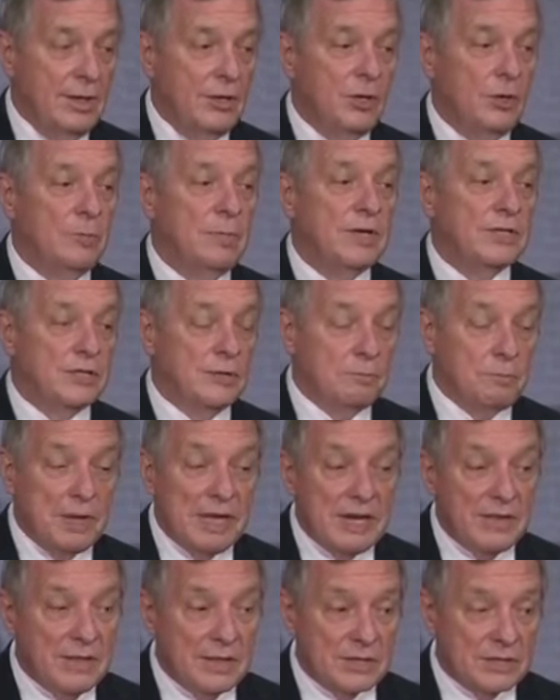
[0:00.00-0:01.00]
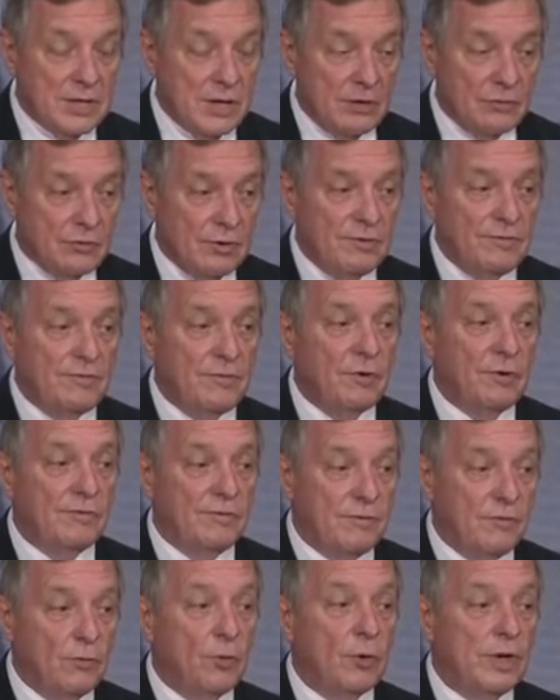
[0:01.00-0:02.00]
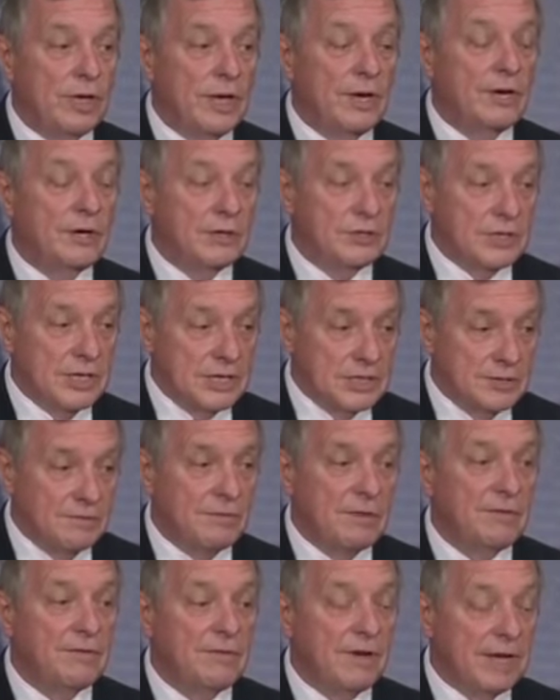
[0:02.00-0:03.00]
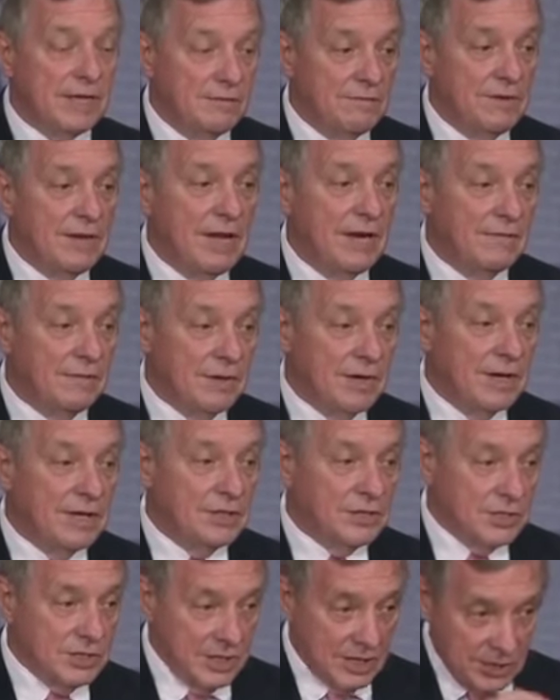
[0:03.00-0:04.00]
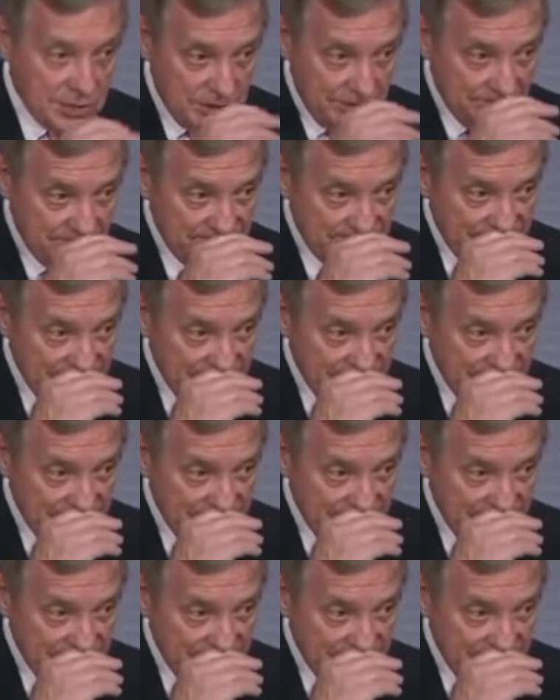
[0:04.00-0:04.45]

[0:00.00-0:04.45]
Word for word: You must have been in this country for four years as of the effective date of the legislation.